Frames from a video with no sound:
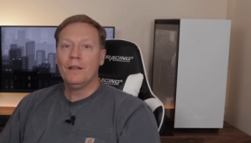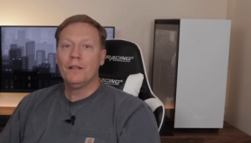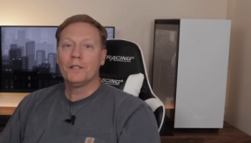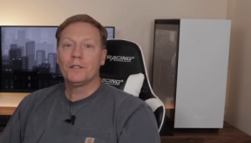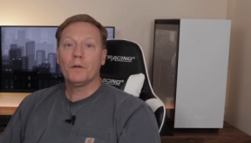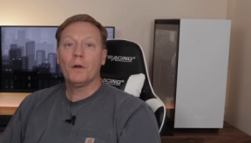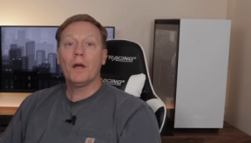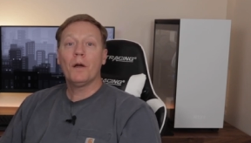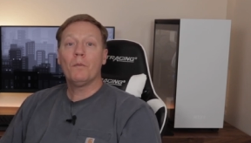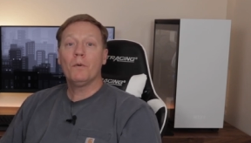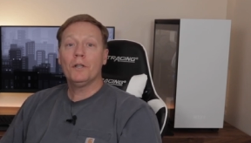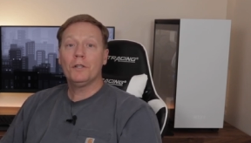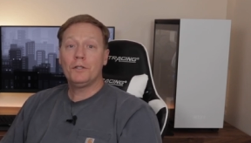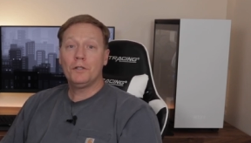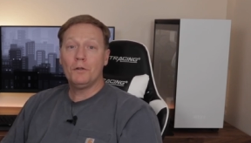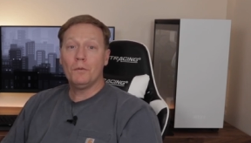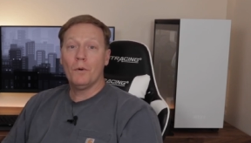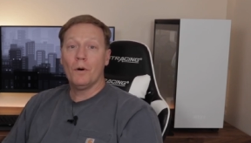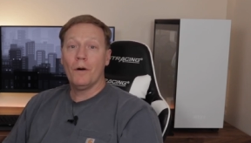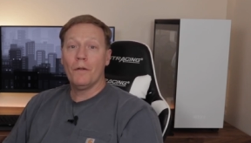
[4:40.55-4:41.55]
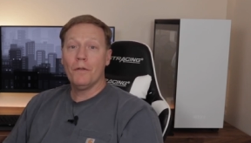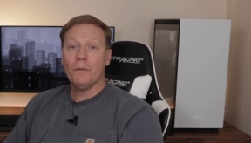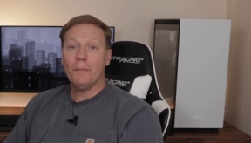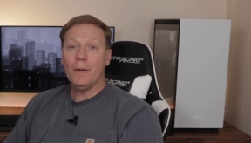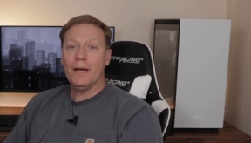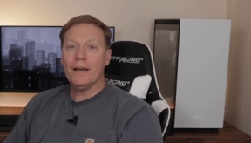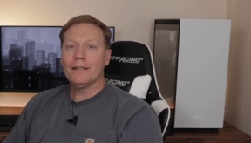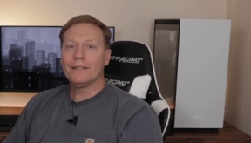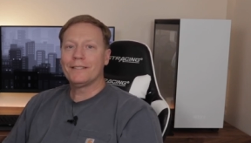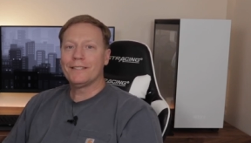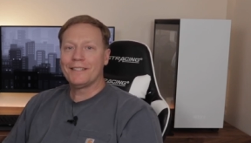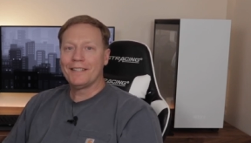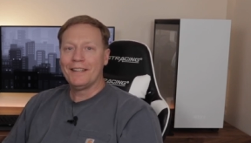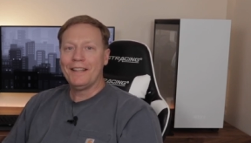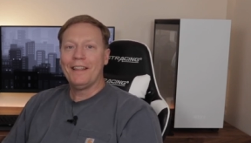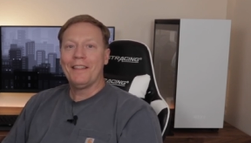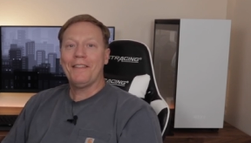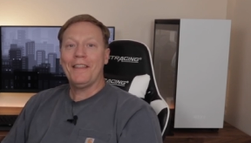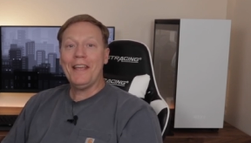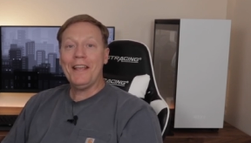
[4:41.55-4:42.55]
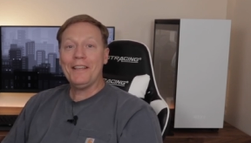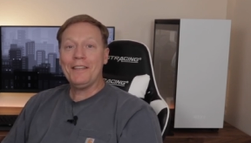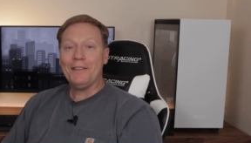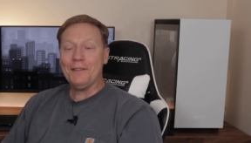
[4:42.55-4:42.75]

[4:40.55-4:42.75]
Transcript: So I wish you all the best. Thank